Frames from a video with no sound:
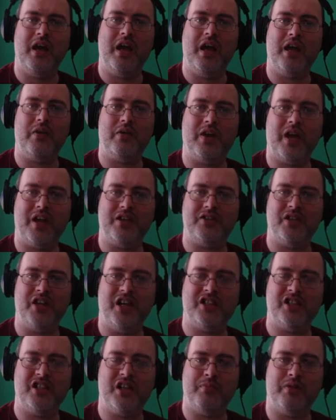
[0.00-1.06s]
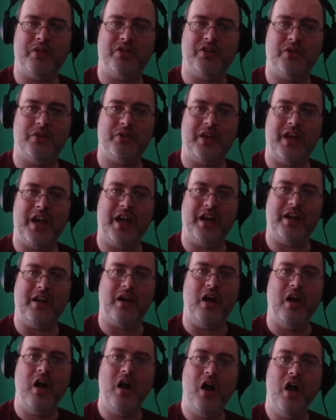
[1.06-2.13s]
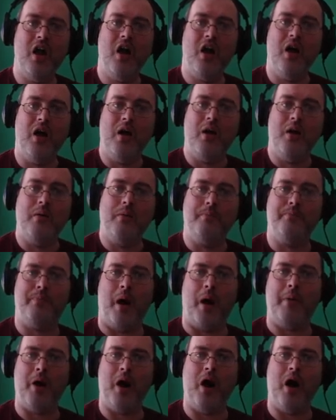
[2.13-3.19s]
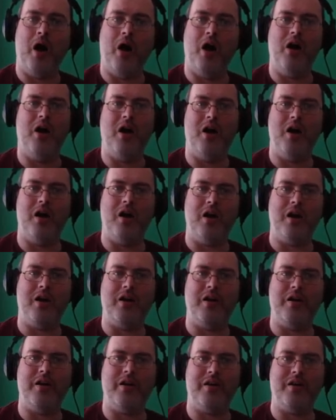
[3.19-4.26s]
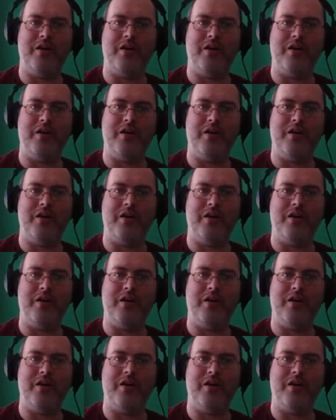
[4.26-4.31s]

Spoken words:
And I'll catch you next time, but until then, bye-bye!